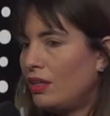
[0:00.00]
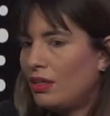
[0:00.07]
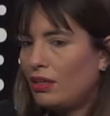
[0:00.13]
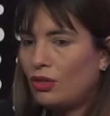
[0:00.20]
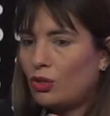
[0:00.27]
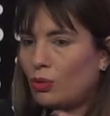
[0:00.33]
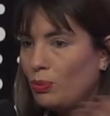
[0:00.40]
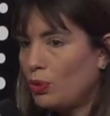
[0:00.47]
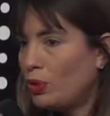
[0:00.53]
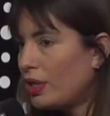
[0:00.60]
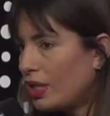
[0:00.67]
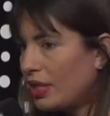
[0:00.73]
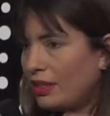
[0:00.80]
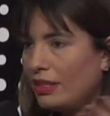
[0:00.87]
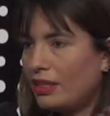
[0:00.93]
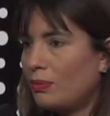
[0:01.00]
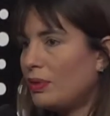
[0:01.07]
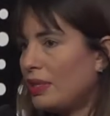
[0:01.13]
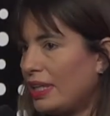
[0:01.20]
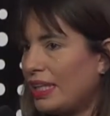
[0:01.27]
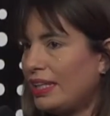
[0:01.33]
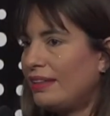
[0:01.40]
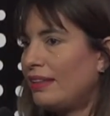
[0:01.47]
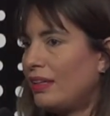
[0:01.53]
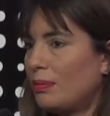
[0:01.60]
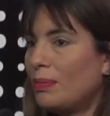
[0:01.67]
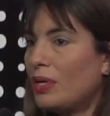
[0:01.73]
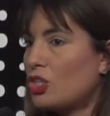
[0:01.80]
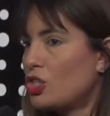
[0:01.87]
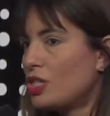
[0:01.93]
communicating with data
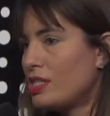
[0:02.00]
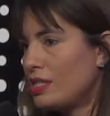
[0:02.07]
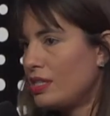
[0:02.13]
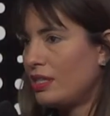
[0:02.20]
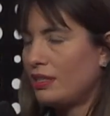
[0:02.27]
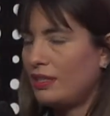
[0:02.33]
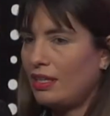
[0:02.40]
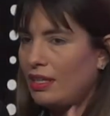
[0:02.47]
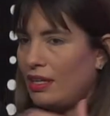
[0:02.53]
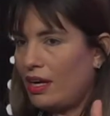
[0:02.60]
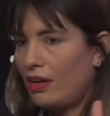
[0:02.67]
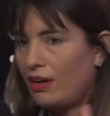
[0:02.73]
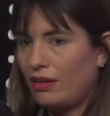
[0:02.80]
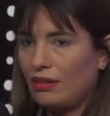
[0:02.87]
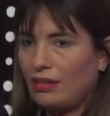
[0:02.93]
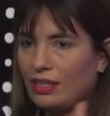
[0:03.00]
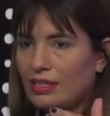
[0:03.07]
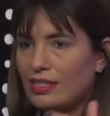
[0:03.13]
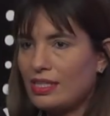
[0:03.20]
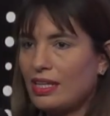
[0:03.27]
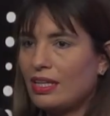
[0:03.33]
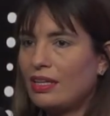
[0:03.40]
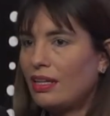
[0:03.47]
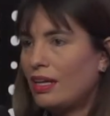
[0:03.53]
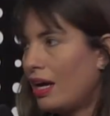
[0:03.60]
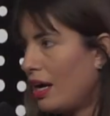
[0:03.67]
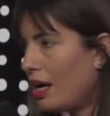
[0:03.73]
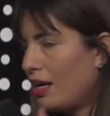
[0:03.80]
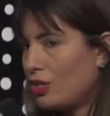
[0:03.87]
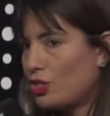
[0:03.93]
much easier than our, let's say,
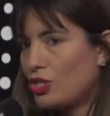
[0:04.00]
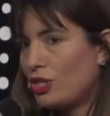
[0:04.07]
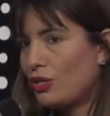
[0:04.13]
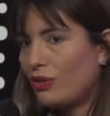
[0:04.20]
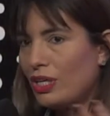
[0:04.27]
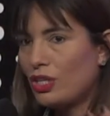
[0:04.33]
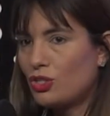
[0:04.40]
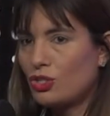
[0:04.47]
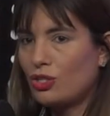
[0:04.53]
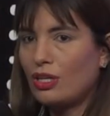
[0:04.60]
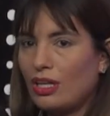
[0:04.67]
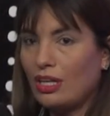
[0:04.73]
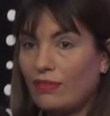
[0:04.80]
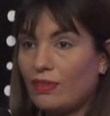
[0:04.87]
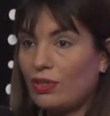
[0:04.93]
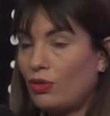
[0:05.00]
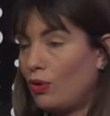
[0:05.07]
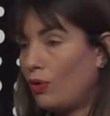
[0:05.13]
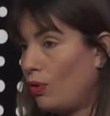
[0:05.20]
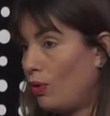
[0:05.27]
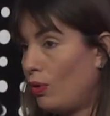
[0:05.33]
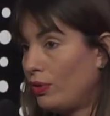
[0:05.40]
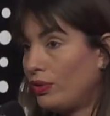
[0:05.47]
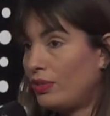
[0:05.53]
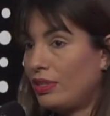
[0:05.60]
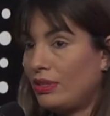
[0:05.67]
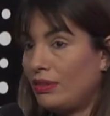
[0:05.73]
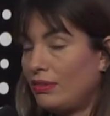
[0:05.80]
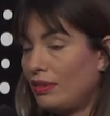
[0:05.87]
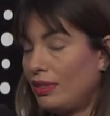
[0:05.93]
our generation and even older
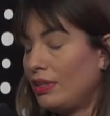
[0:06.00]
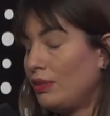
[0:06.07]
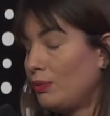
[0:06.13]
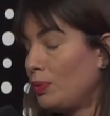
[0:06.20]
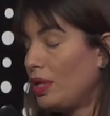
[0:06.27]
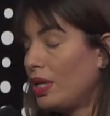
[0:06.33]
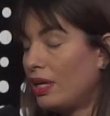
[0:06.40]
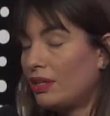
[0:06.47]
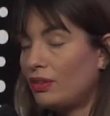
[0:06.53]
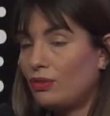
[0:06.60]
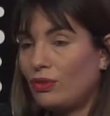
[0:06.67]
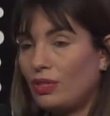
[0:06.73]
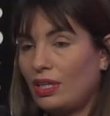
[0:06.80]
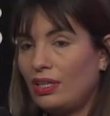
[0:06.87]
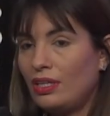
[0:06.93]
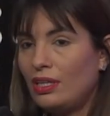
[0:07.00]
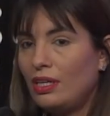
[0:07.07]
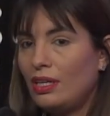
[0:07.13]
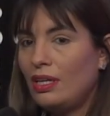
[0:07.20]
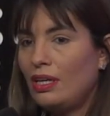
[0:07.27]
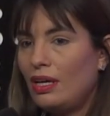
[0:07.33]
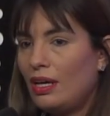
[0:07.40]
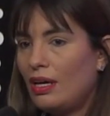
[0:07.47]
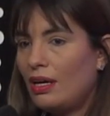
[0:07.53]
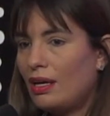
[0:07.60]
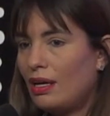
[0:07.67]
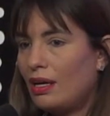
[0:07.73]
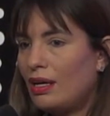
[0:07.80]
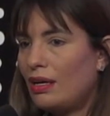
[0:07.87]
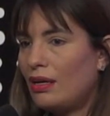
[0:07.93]
than we are today.
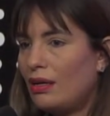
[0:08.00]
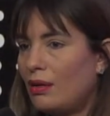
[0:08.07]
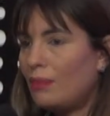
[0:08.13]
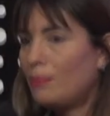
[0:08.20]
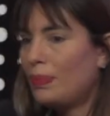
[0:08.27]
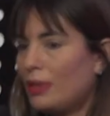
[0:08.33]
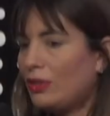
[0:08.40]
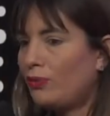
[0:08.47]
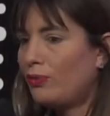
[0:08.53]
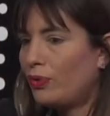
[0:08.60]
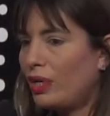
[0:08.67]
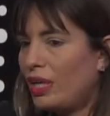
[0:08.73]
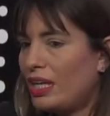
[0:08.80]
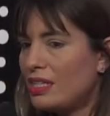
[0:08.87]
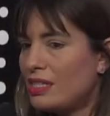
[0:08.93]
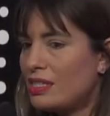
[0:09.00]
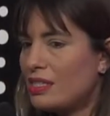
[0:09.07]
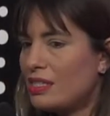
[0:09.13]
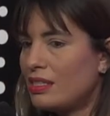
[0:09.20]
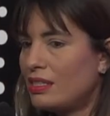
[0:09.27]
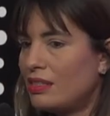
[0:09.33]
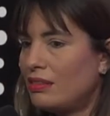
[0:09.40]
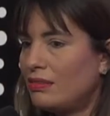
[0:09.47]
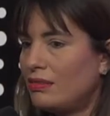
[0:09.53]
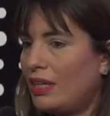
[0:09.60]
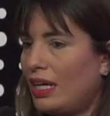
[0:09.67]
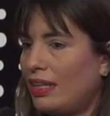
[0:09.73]
But for us, I